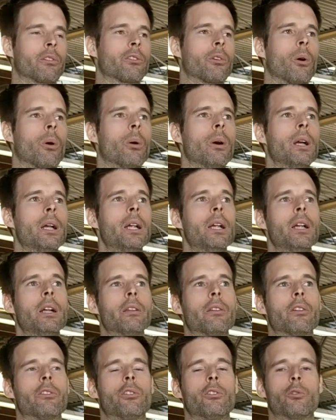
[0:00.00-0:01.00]
So
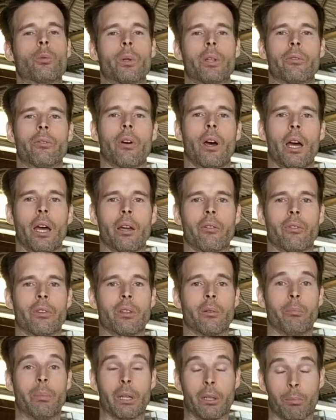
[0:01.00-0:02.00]
the 225 and
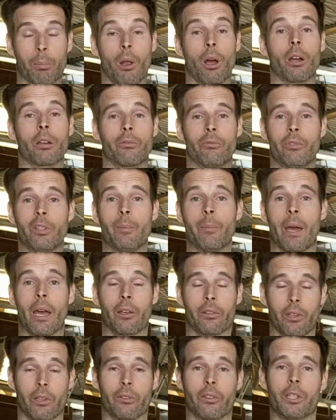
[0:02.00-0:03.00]
the big block V
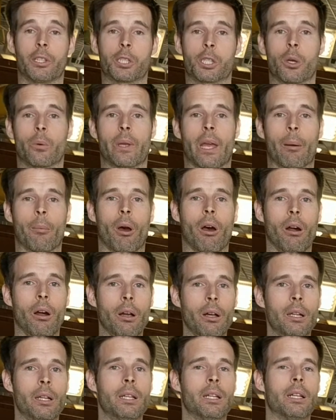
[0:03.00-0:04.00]
MAX SHO
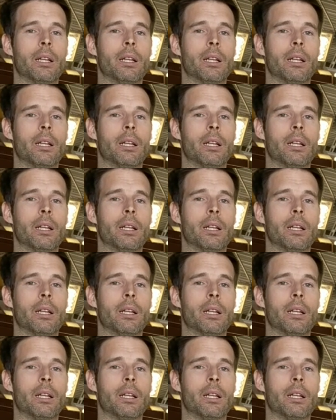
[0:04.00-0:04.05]
Yamaha,